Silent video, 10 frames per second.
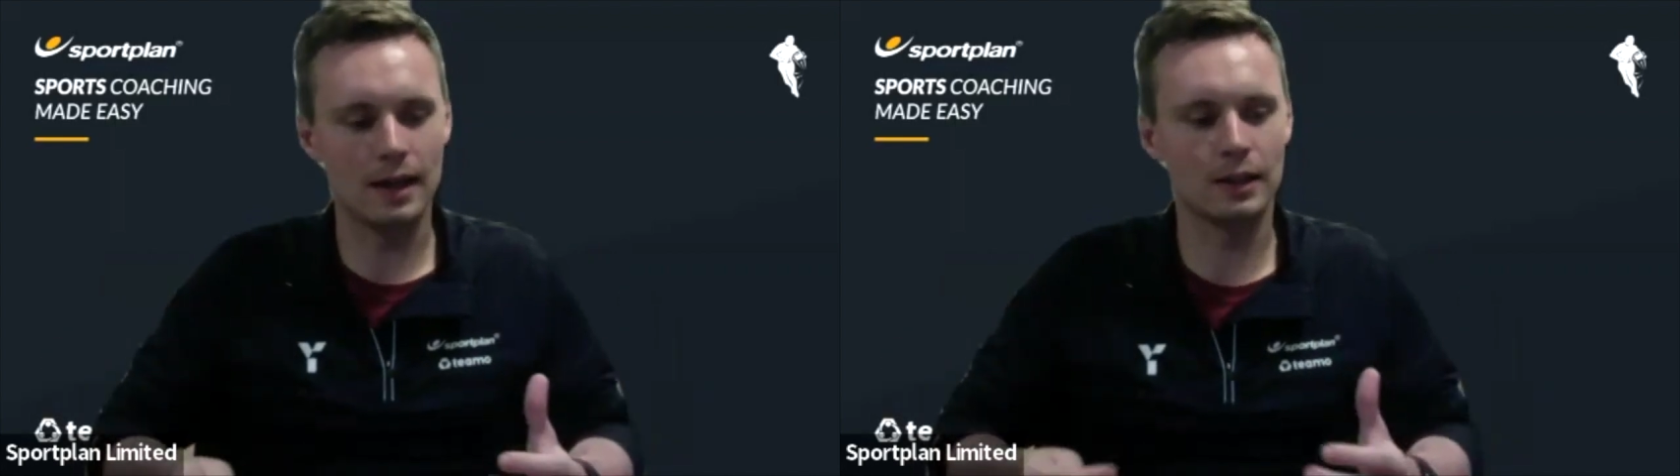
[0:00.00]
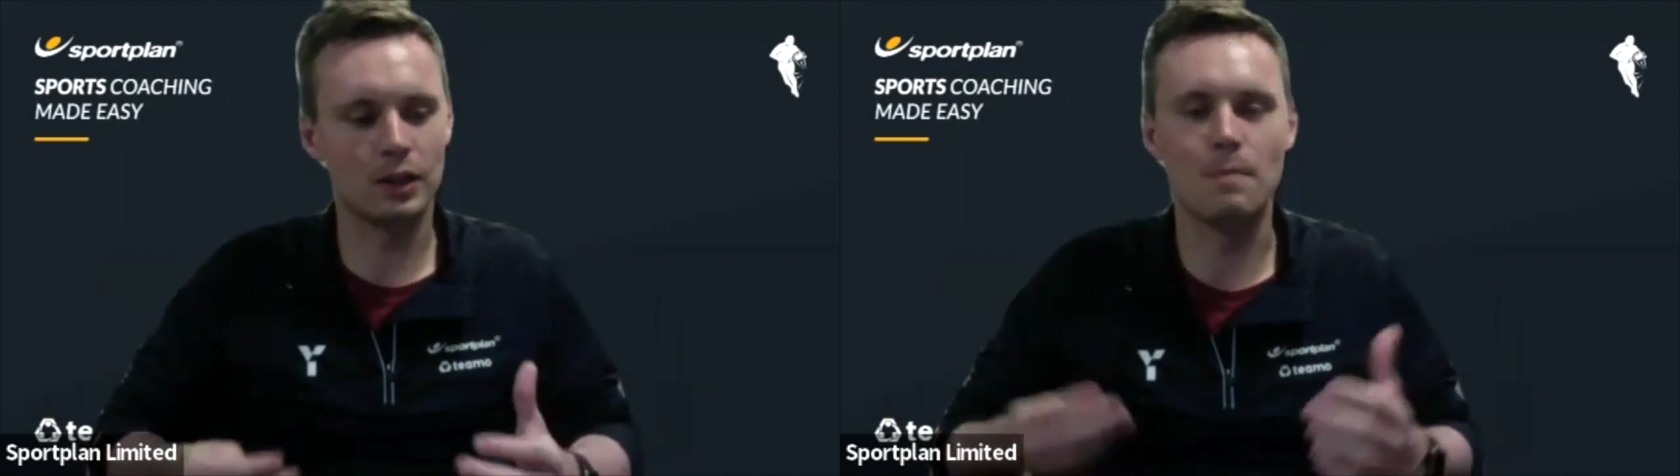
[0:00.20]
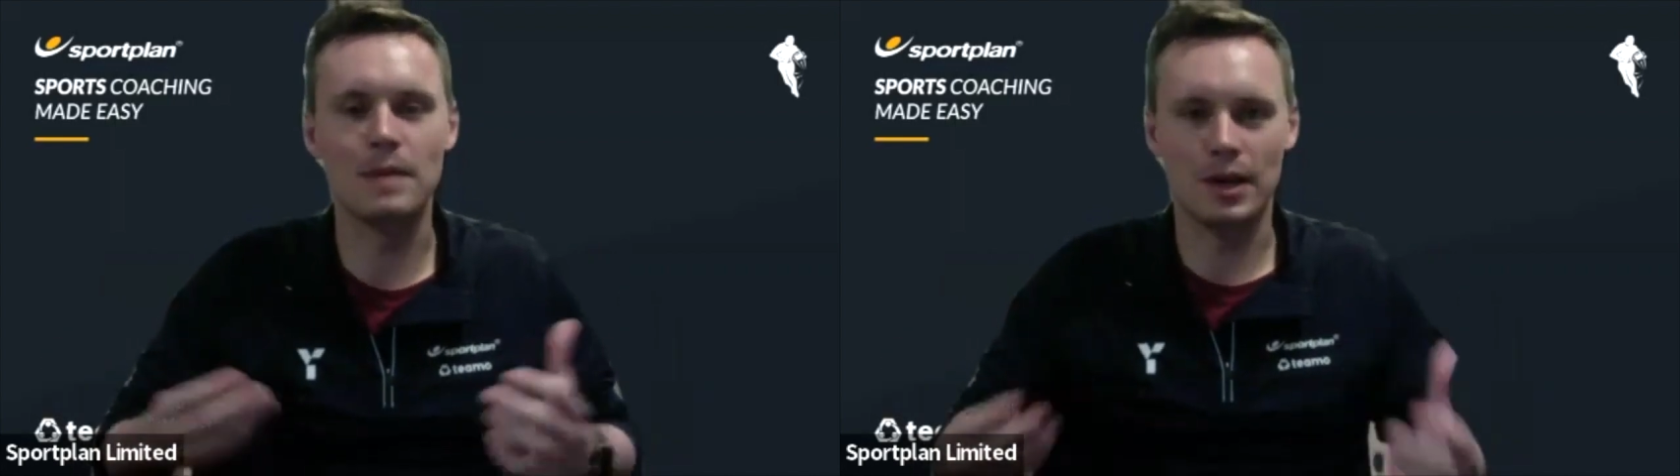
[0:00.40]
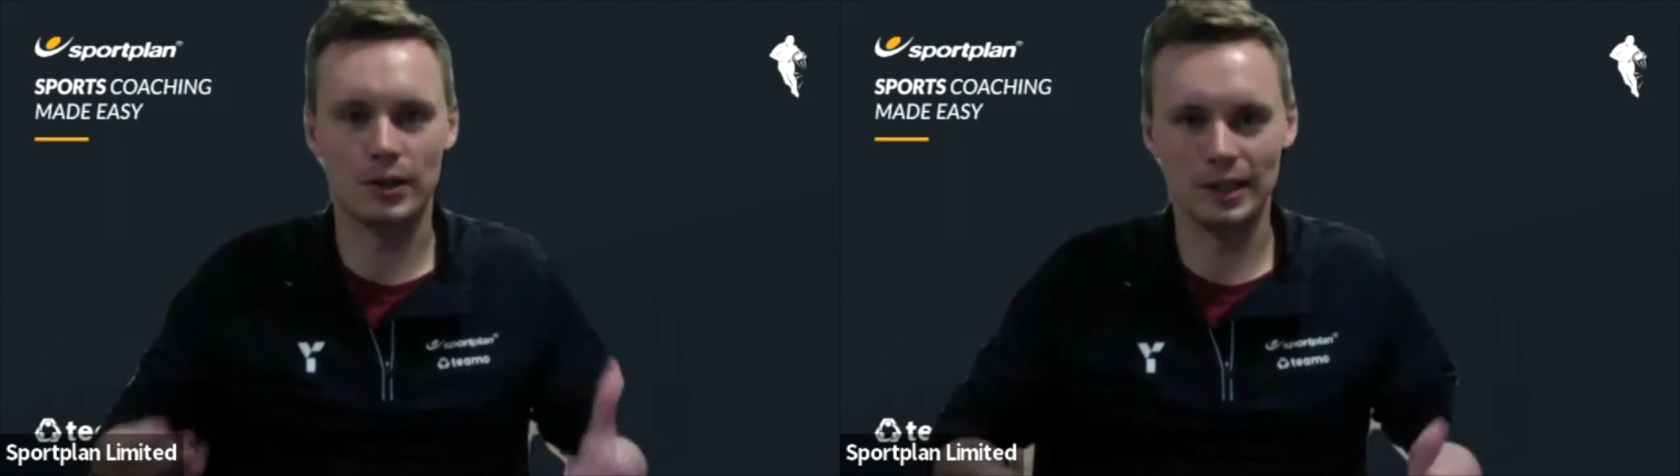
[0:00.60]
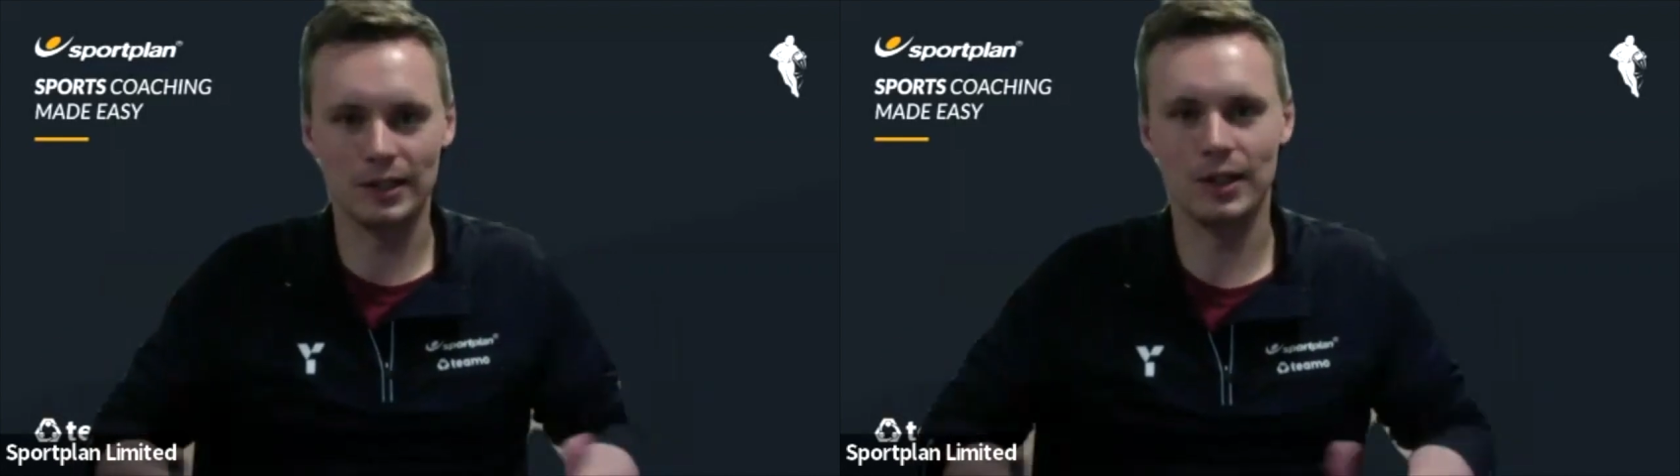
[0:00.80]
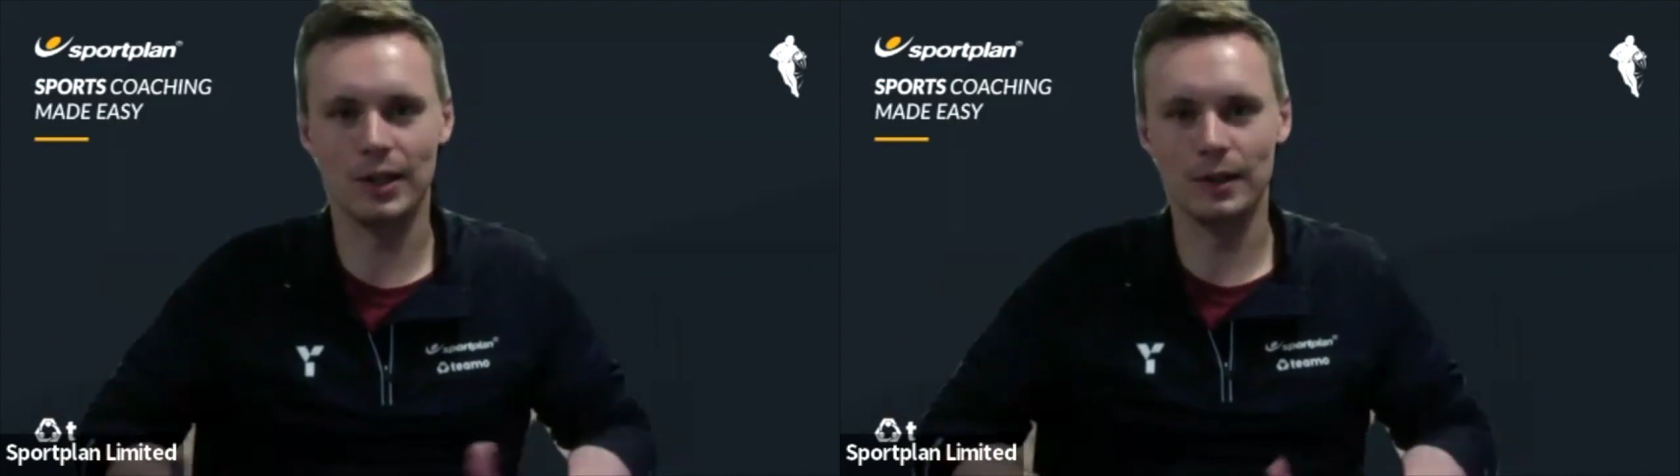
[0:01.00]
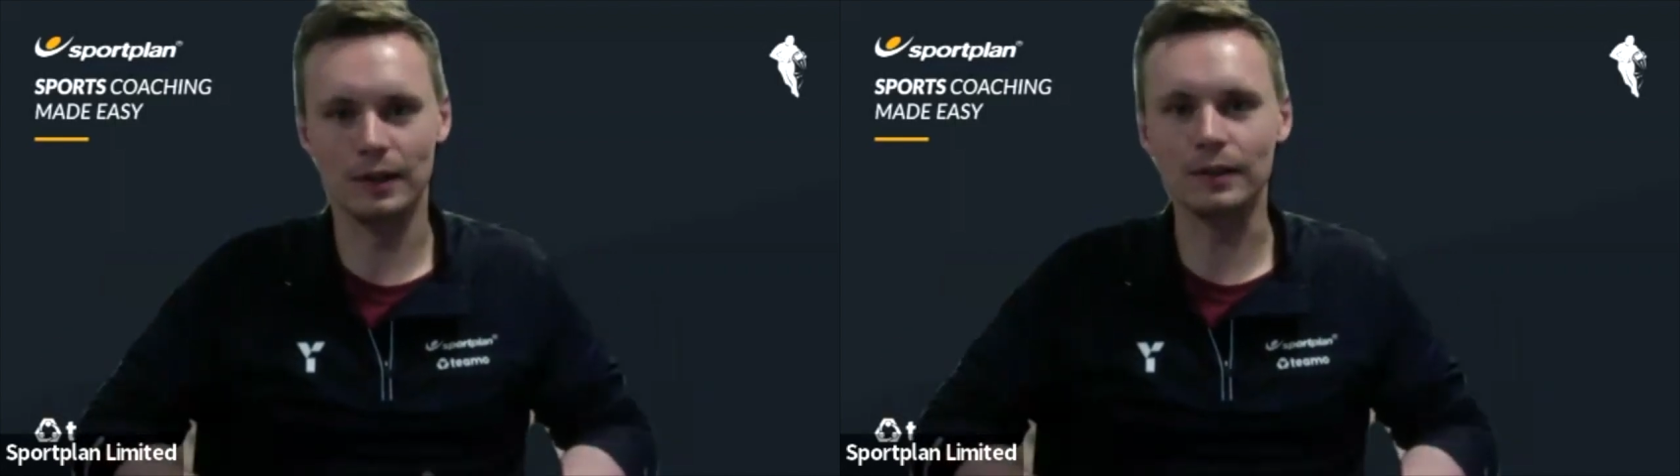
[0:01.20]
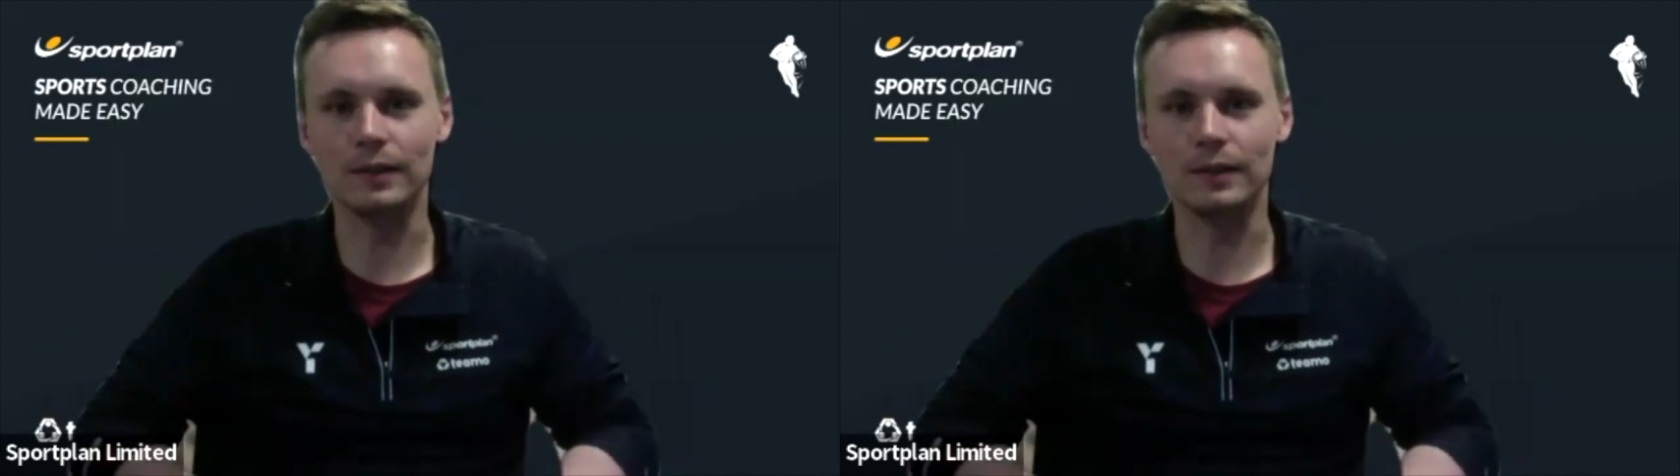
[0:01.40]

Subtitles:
come naturally to you, and